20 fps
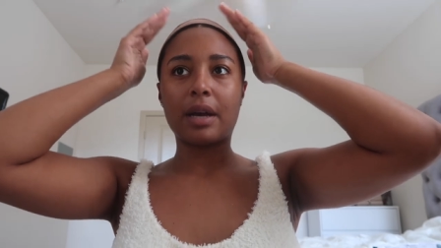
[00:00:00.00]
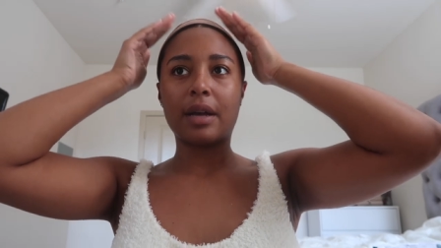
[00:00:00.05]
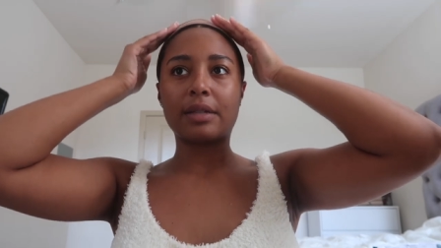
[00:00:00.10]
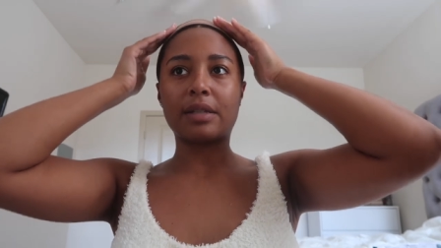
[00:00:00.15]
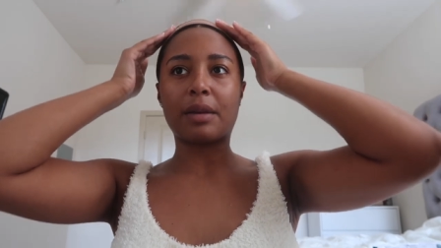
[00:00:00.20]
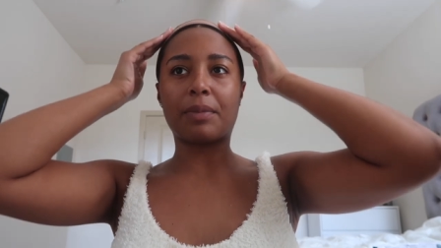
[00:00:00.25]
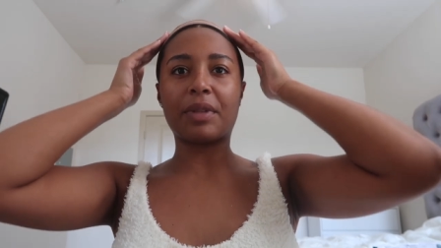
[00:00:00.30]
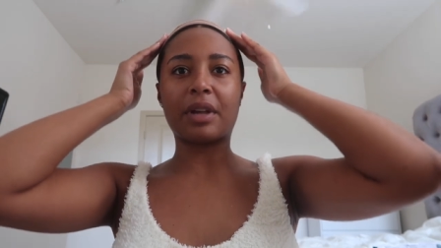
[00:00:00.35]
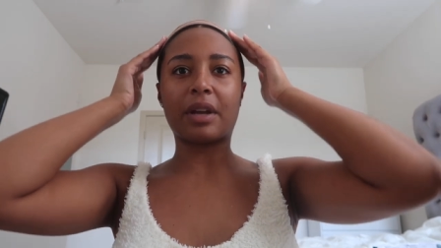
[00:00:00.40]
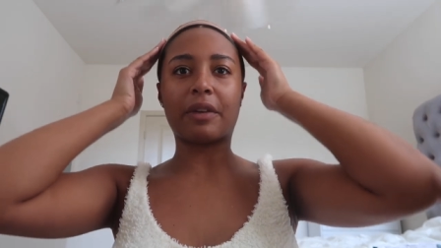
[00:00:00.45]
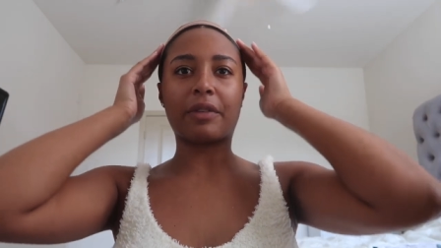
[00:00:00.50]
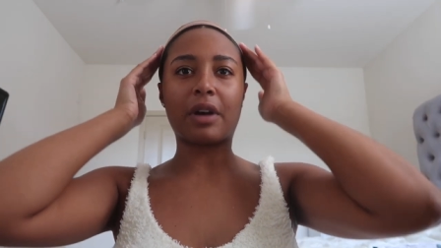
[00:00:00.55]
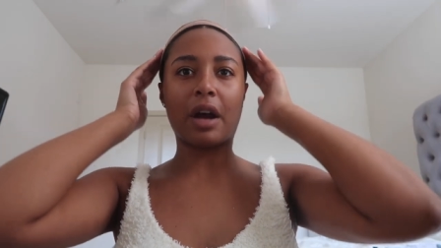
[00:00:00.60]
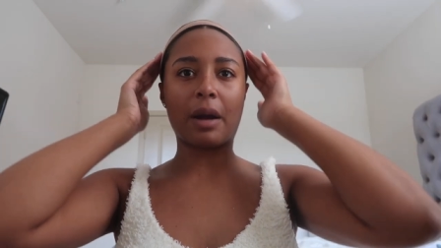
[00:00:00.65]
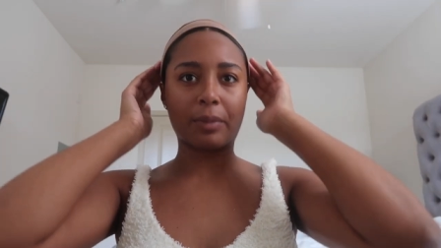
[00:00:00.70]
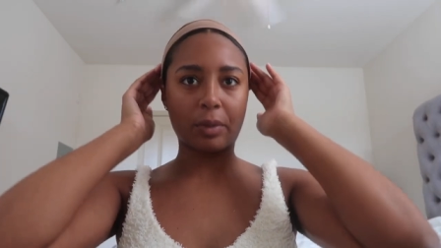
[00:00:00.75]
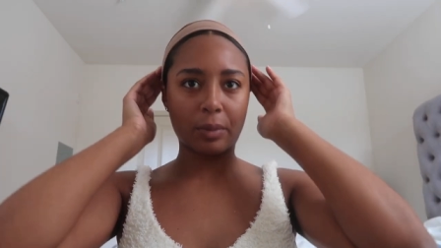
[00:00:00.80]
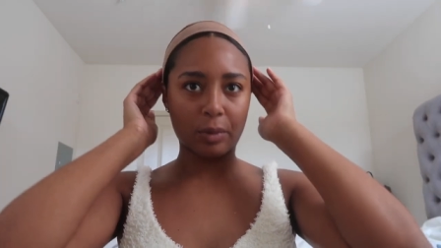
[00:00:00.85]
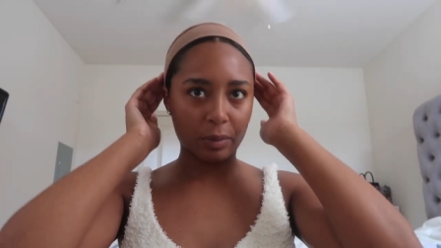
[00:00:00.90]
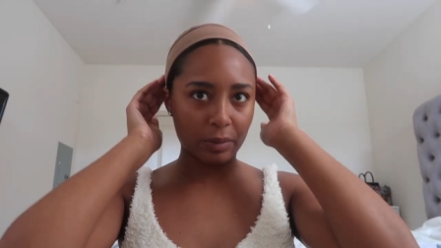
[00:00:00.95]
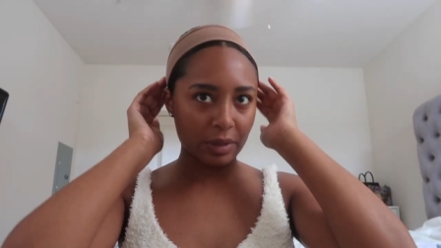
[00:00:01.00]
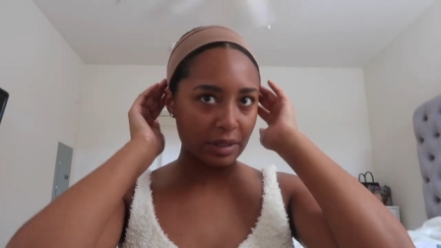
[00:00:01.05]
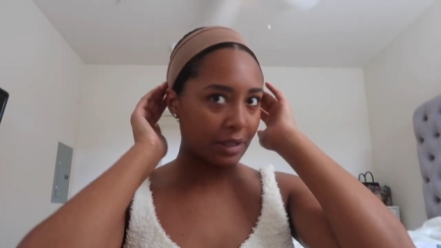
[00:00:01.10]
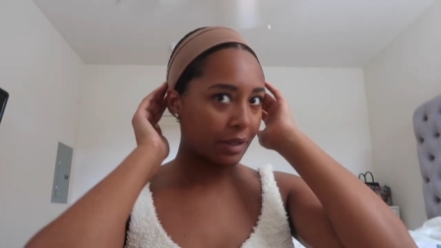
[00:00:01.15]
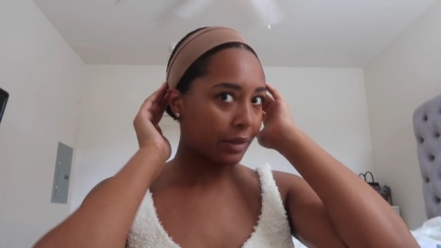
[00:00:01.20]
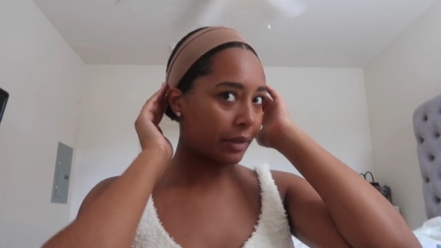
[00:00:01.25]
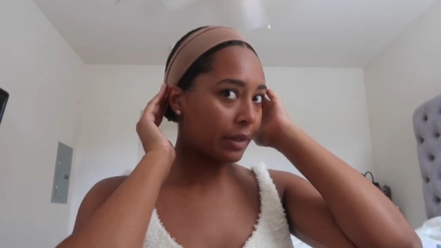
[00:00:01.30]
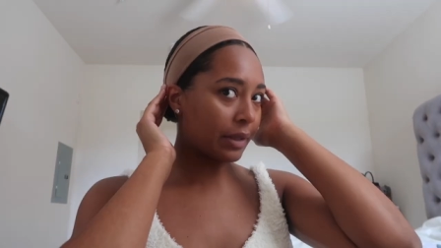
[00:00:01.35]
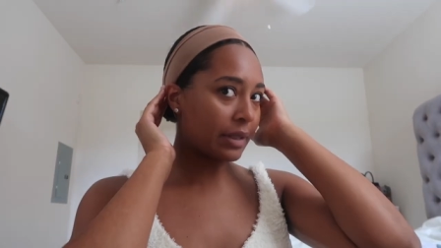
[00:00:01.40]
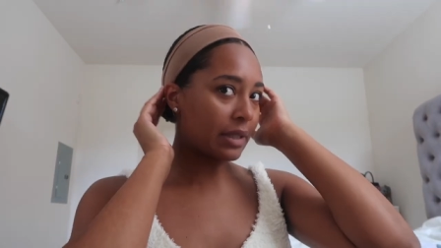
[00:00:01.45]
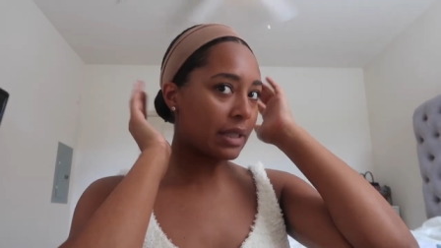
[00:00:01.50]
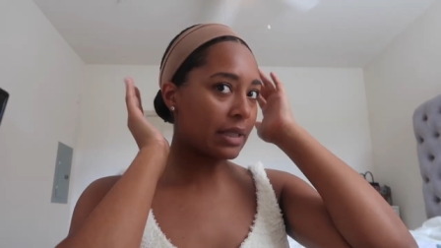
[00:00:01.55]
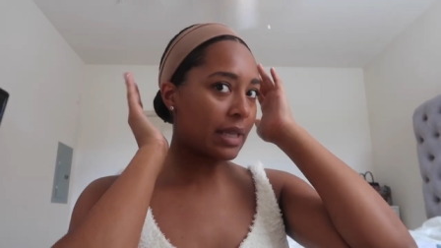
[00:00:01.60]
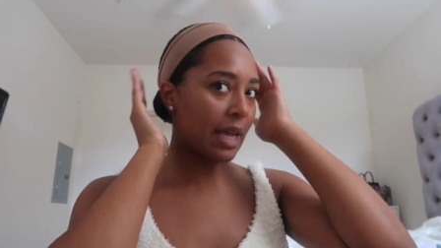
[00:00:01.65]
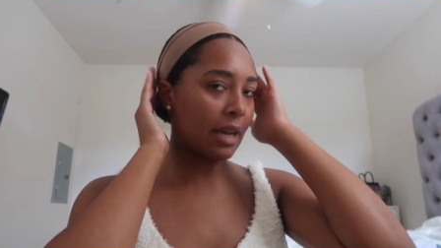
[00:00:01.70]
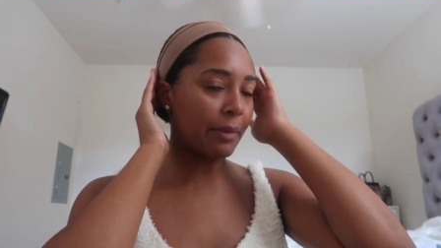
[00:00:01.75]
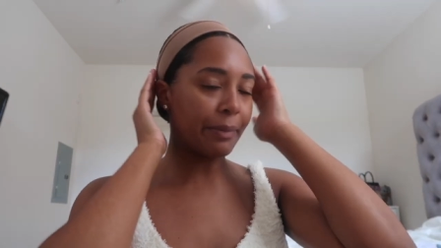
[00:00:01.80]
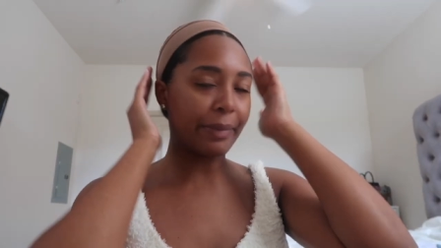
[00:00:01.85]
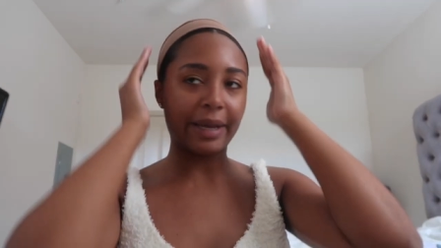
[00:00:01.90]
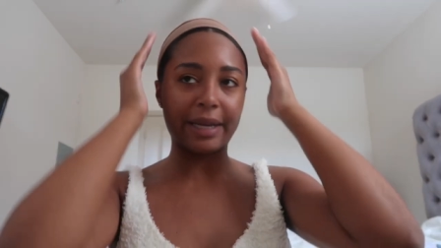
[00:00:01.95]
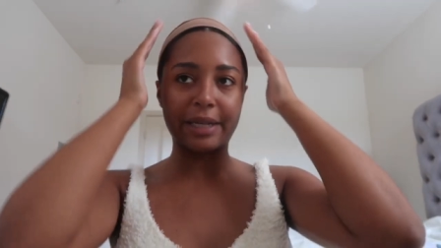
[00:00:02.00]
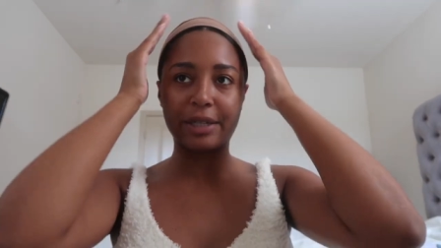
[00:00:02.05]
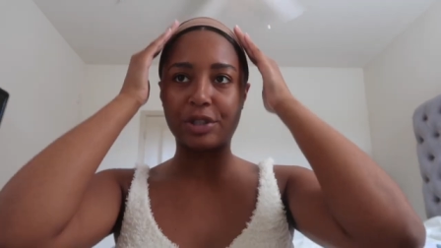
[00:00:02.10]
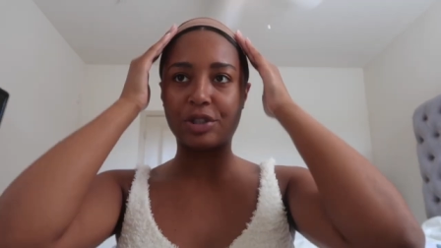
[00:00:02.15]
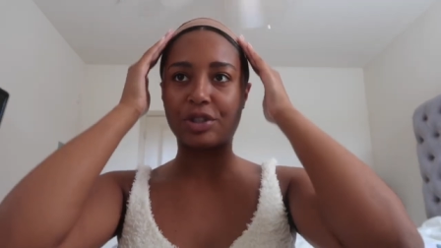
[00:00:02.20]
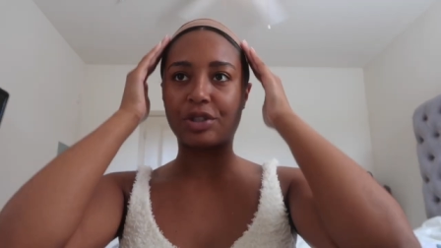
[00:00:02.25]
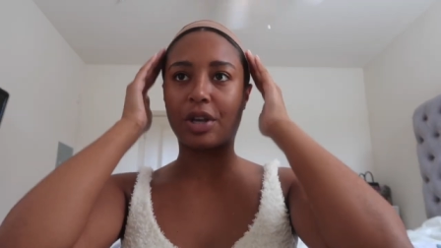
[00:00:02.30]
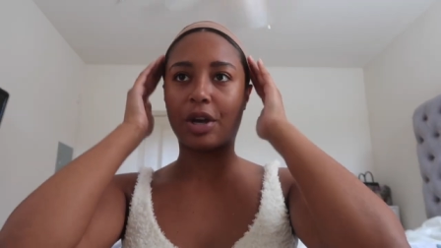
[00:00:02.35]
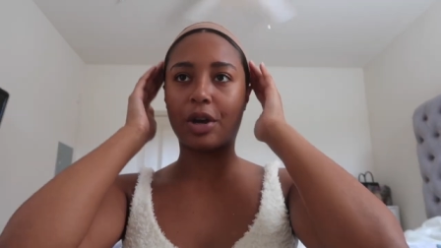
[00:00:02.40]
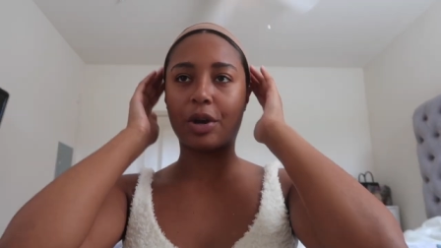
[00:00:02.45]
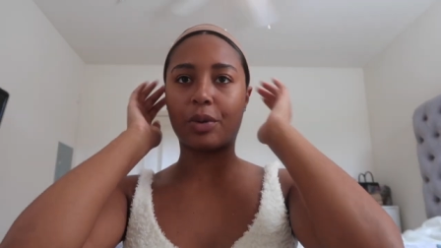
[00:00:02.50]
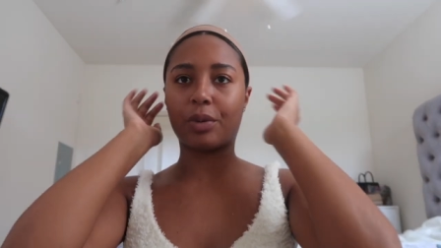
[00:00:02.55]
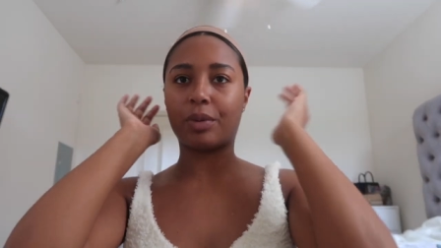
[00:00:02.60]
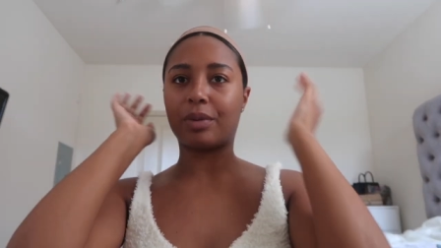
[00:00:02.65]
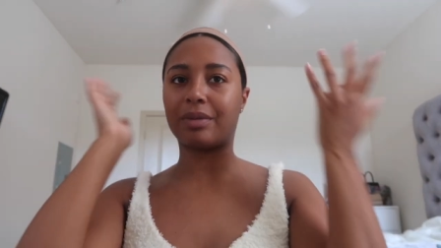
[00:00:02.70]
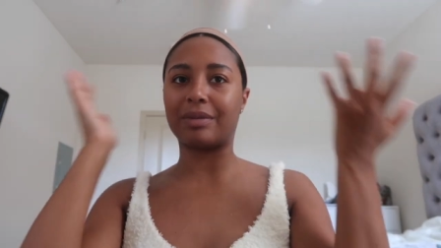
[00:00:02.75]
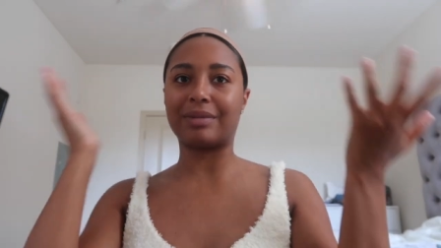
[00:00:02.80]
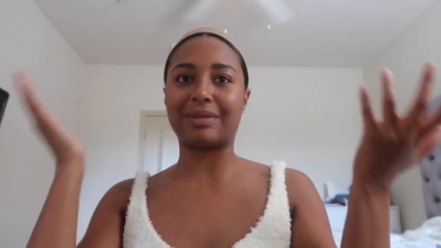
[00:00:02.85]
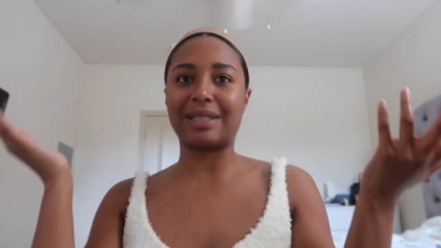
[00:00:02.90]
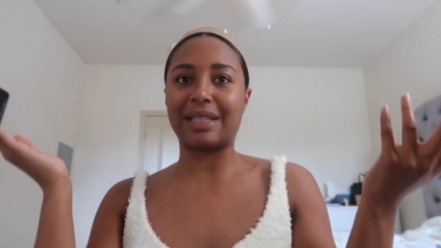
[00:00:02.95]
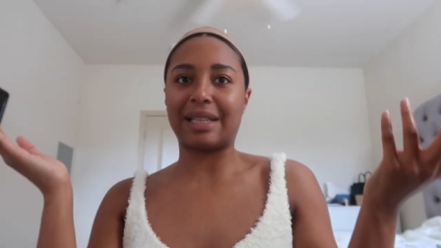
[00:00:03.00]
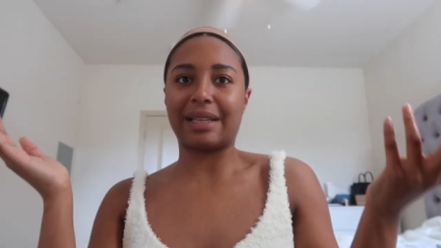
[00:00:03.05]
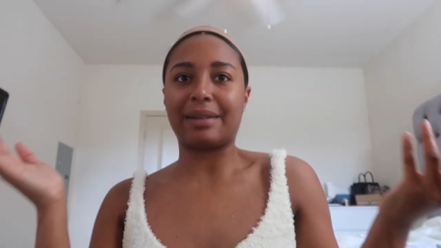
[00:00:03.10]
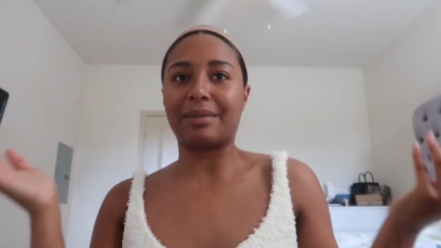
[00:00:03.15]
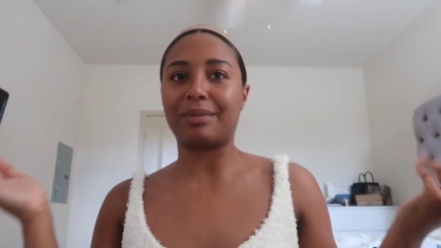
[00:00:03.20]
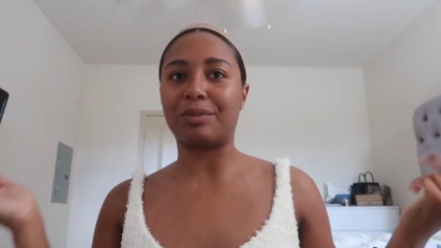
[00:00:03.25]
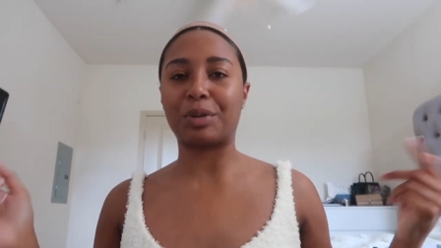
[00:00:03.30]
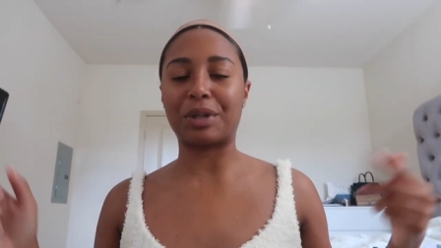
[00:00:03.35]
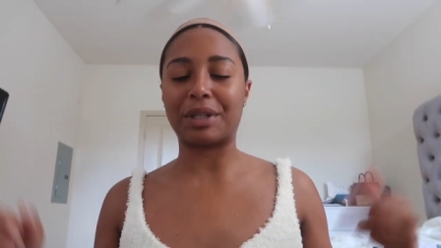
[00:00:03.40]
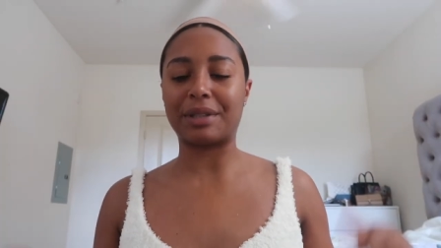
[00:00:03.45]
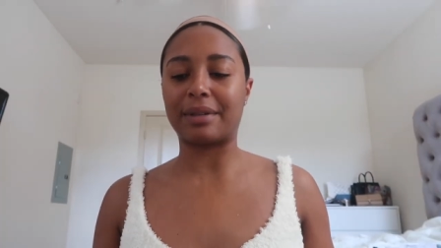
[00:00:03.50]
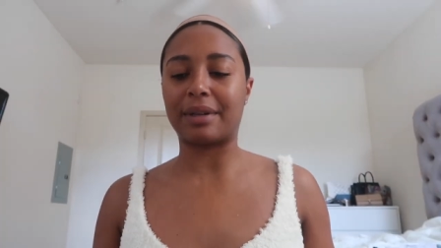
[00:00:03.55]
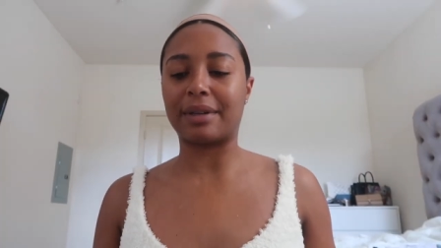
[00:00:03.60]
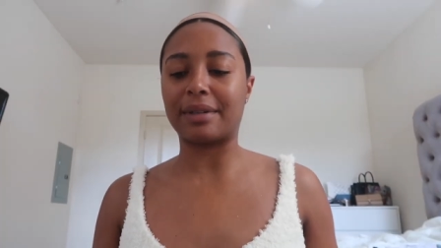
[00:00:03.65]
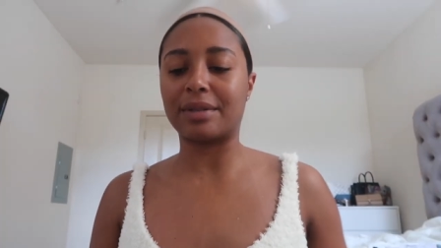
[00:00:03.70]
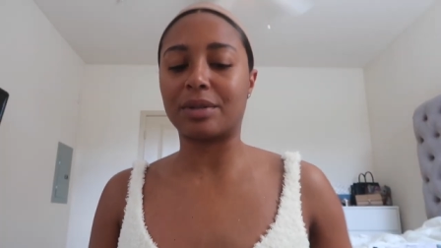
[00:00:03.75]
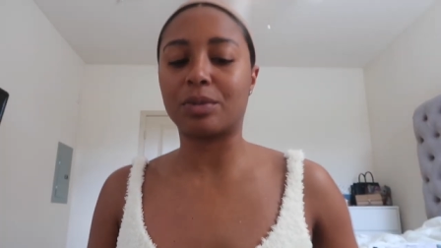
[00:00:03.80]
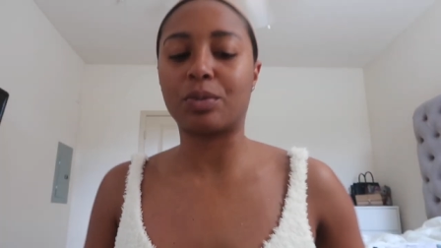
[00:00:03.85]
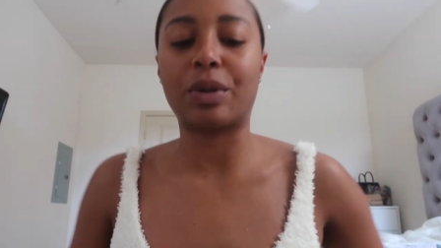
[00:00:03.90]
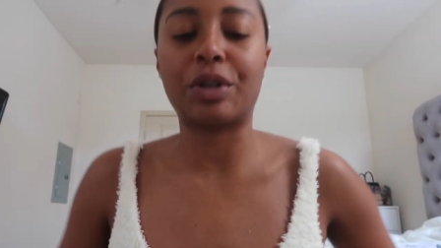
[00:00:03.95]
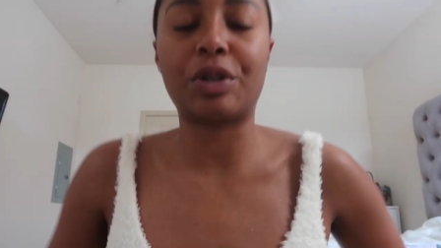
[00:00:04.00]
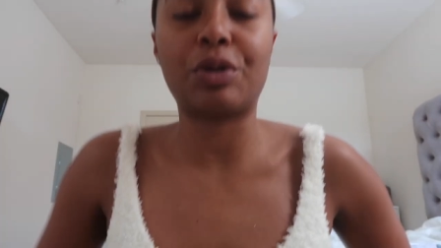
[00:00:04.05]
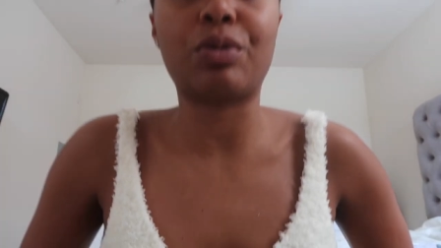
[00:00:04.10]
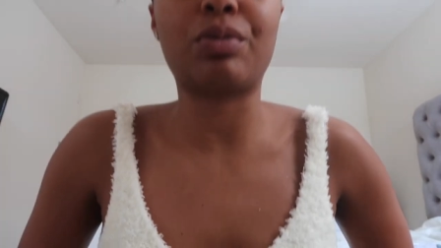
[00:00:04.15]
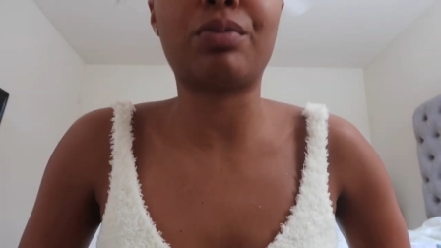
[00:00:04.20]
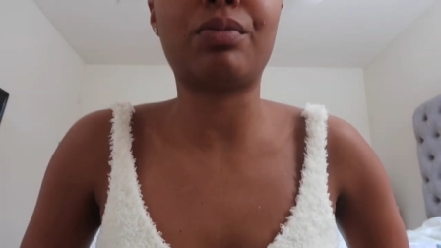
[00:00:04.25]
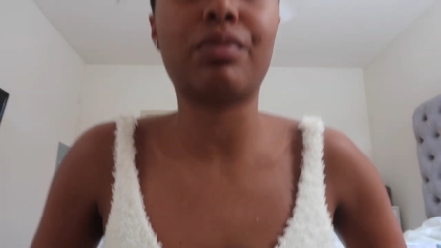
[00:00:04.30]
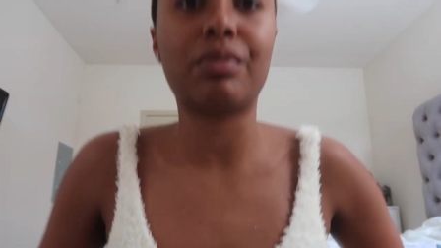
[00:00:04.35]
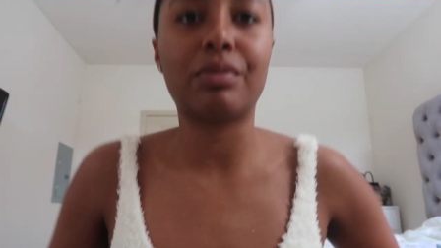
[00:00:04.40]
something of comparable material. It's this headband. So see what it does when you